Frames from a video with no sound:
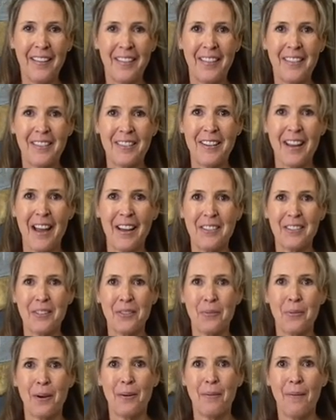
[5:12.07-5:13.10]
There's not
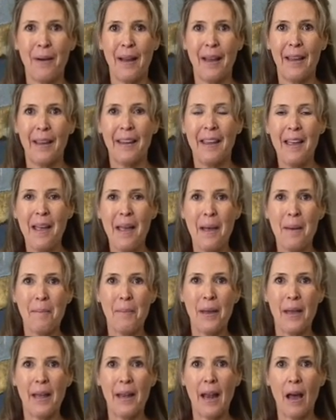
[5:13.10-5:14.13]
just one way,
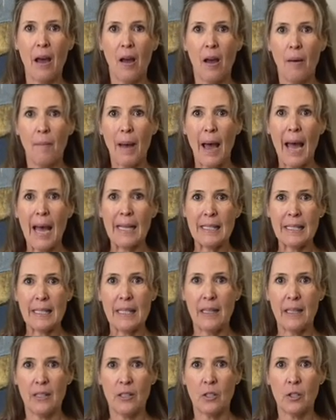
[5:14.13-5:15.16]
but I
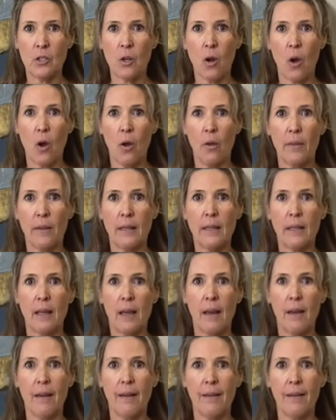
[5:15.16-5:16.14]
did install the